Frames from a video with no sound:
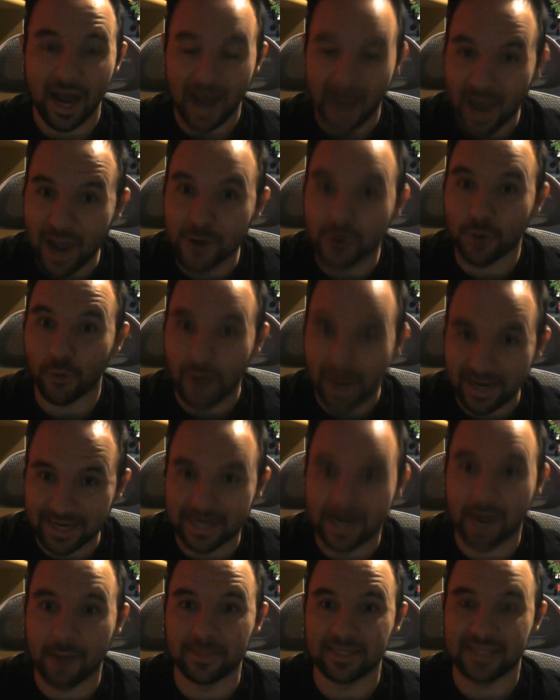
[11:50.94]
I know how to
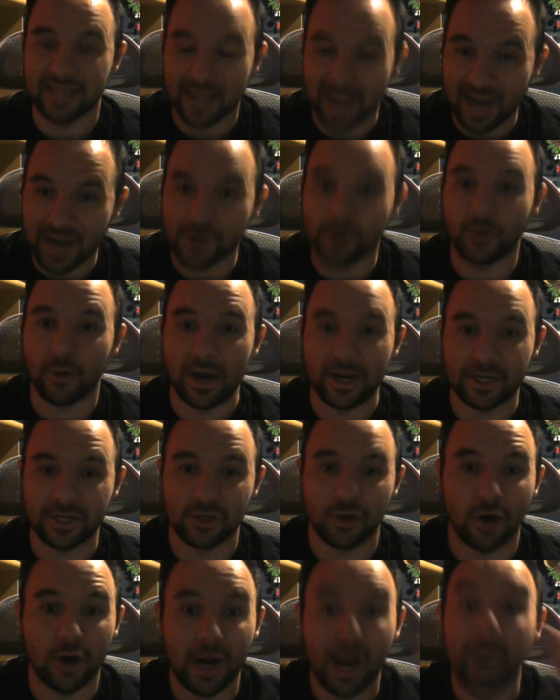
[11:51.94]
commentate. I know how to
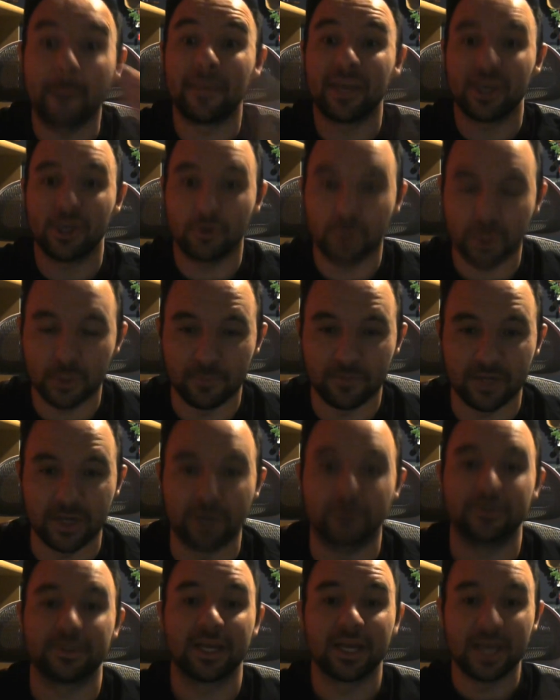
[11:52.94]
talk. I make YouTube
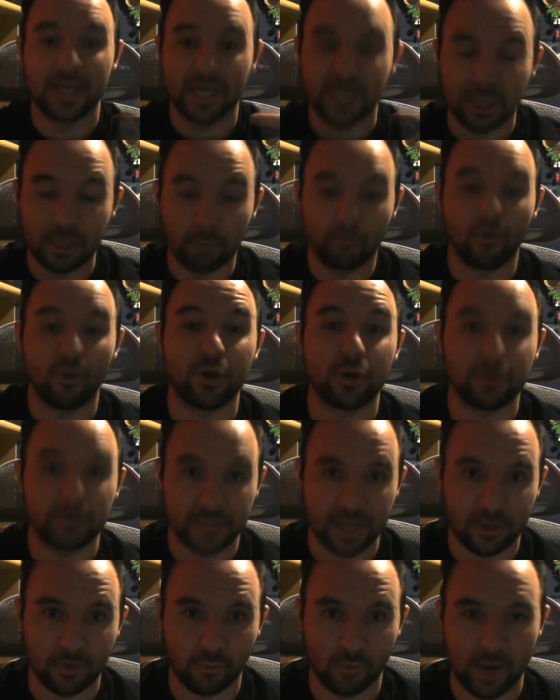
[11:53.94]
videos. Your boy knows
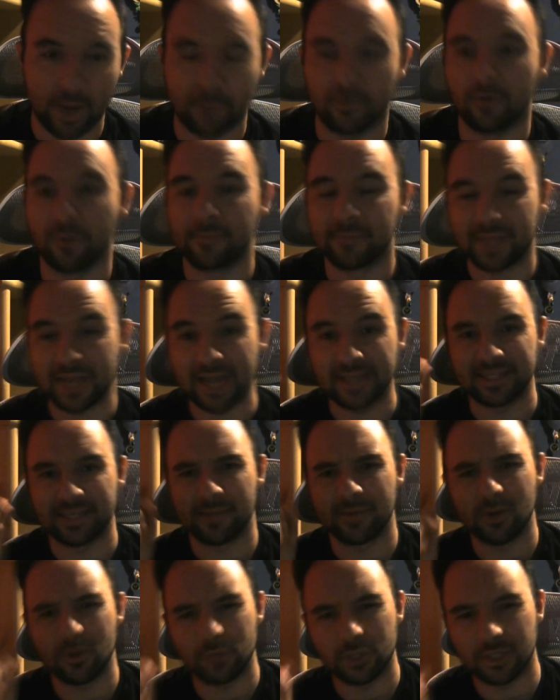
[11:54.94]
how to ramble. Guys,
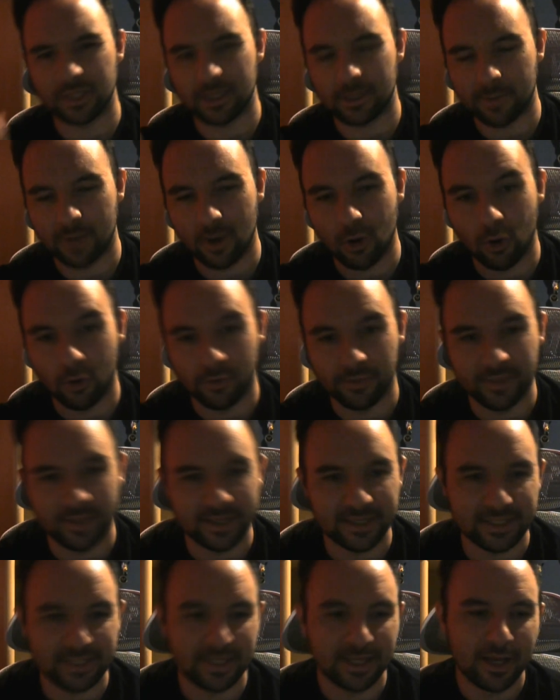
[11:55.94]
let me know what you think about all
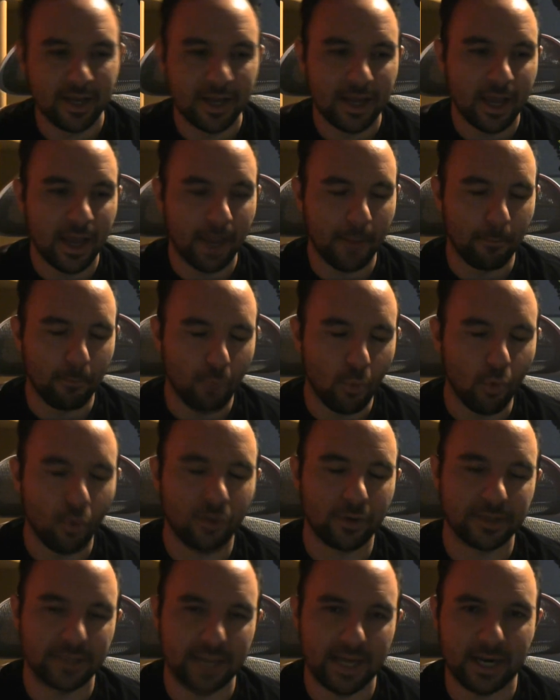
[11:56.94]
this and
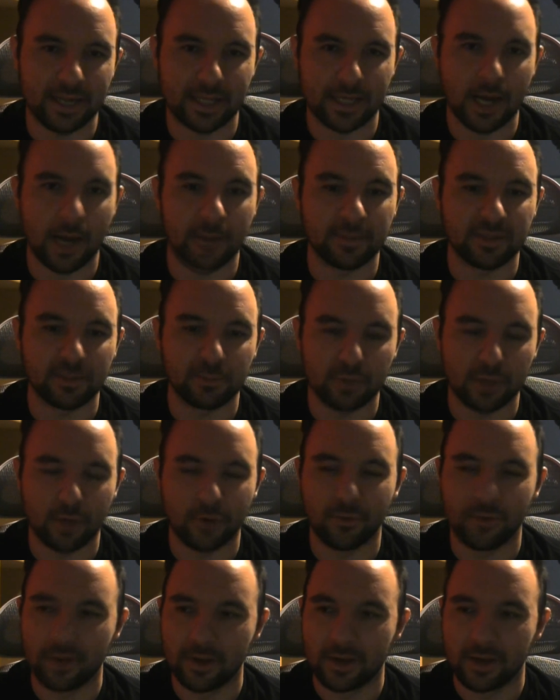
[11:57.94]
more down in the comments
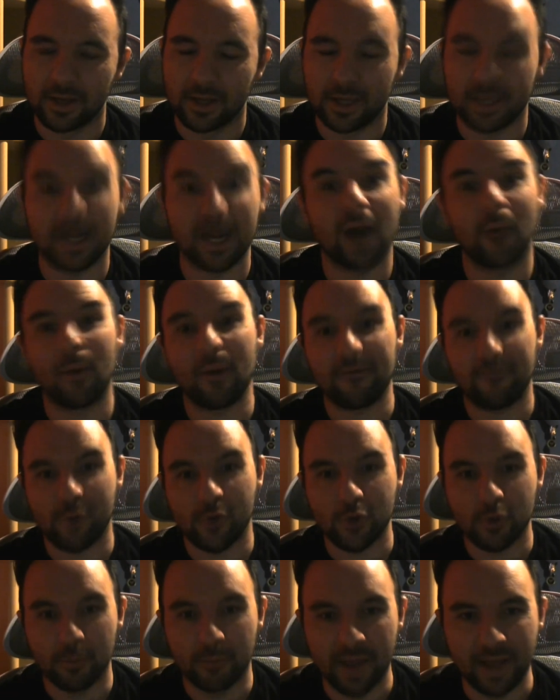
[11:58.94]
below. Cannot wait for
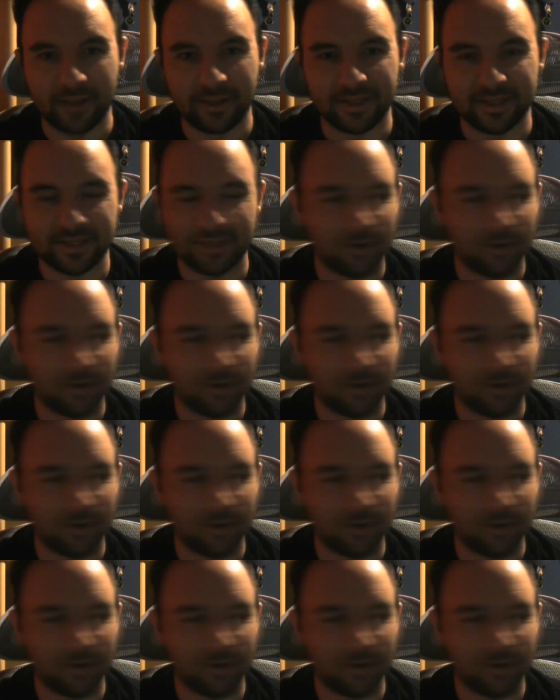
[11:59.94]
a new balance.